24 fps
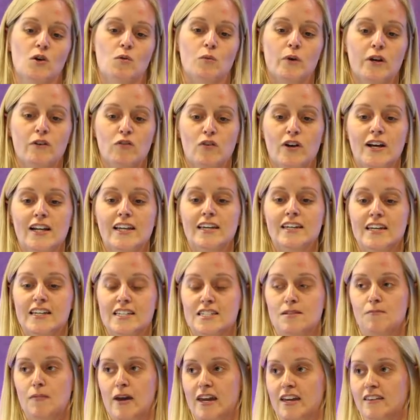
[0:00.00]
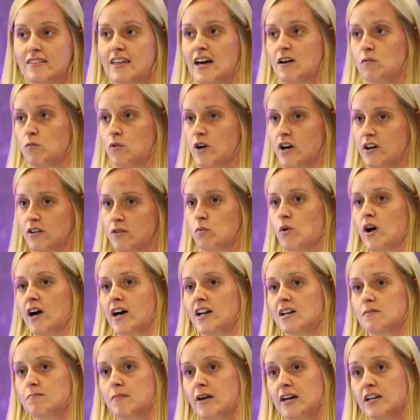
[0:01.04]
we really need to make that
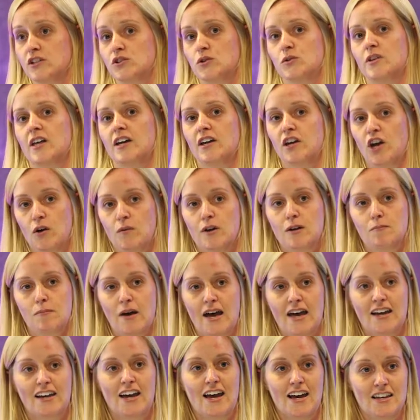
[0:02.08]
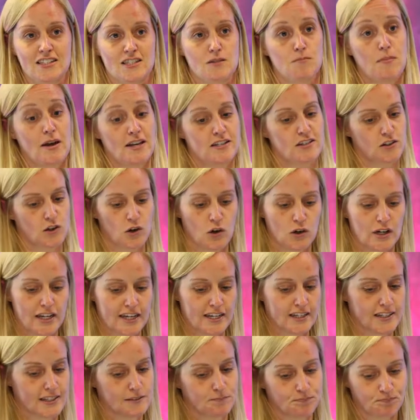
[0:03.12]
worthwhile and make sure they're going back as a better
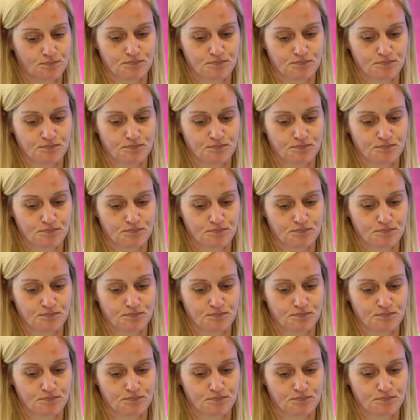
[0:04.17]
colleague.